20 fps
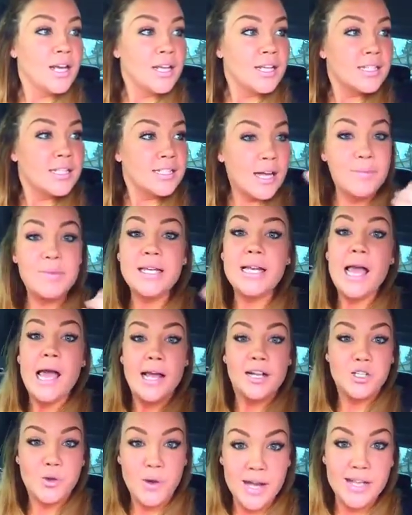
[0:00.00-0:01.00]
something
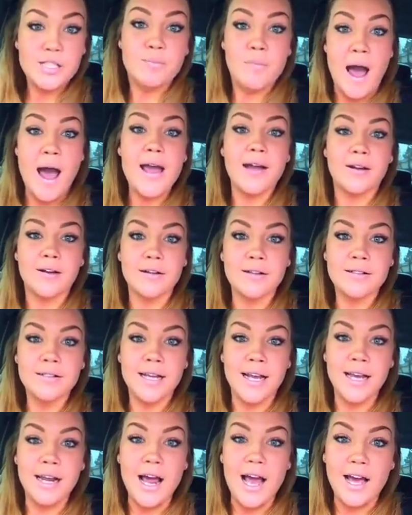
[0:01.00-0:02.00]
had transpired
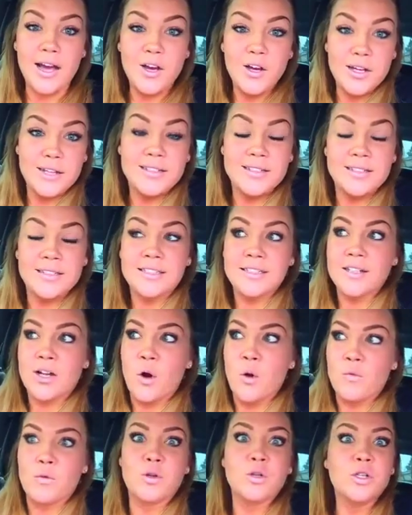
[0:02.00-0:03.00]
and I couldn't
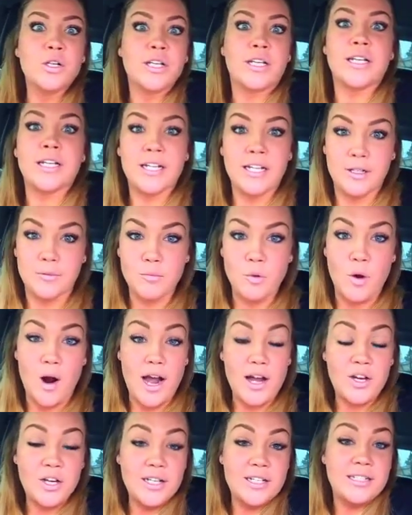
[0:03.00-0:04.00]
overlook it anymore.
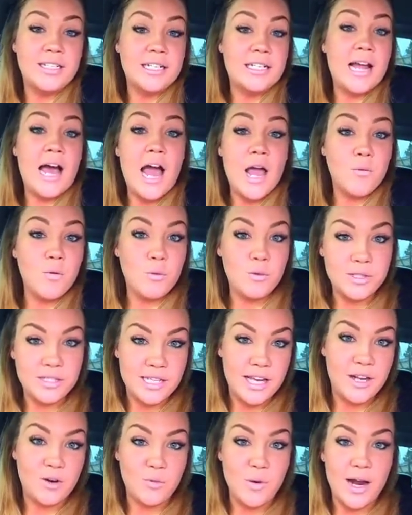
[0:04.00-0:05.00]
I couldn't deny what was
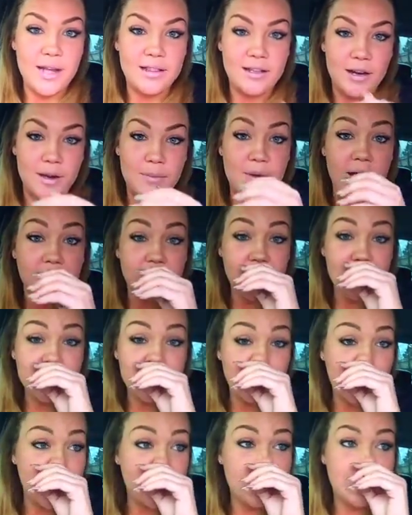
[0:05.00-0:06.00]
standing right there in my
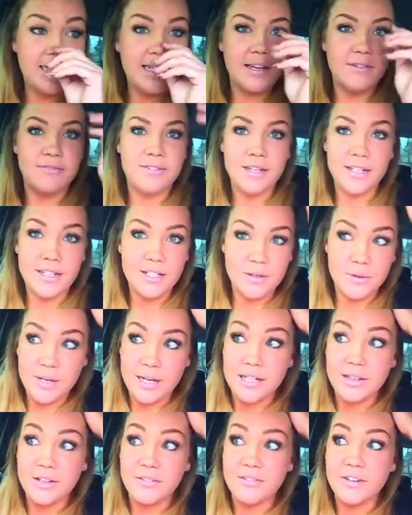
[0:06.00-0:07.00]
face. So I did that video,
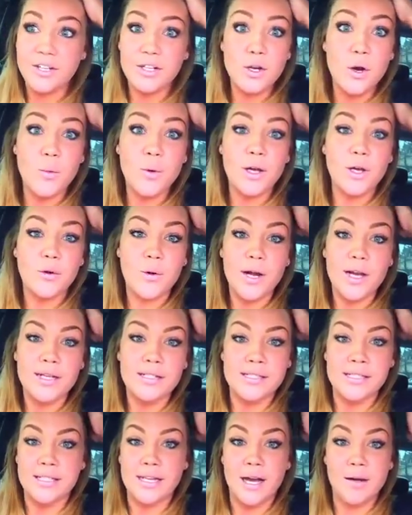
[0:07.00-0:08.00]
and the video went
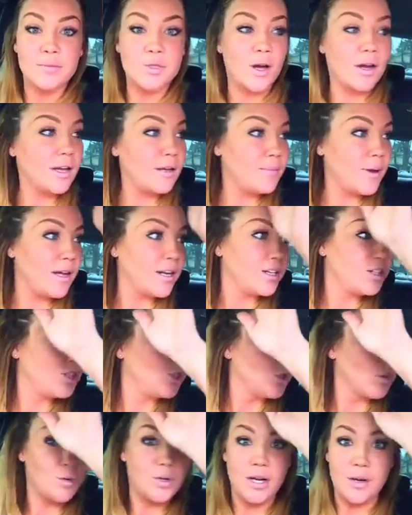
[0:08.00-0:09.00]
crazy. I'm talking about, it
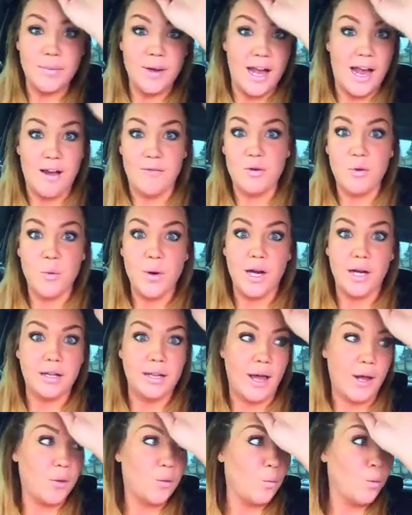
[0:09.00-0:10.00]
showed up everywhere,
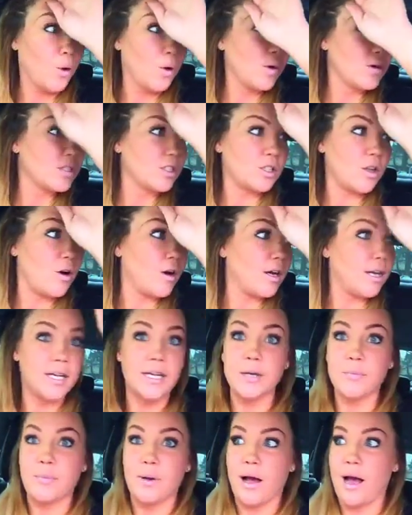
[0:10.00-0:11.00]
like World Star
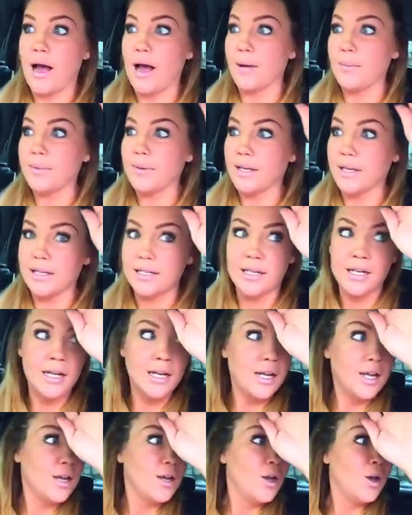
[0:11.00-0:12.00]
Hip Hop. It
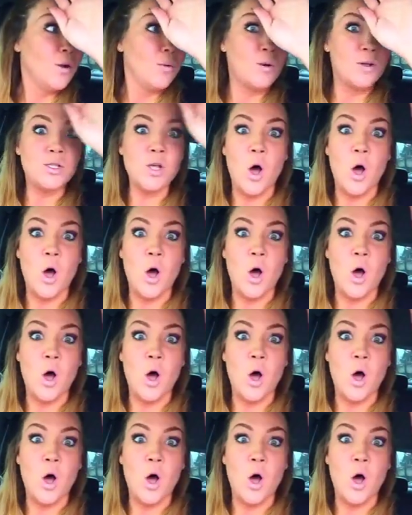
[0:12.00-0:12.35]
was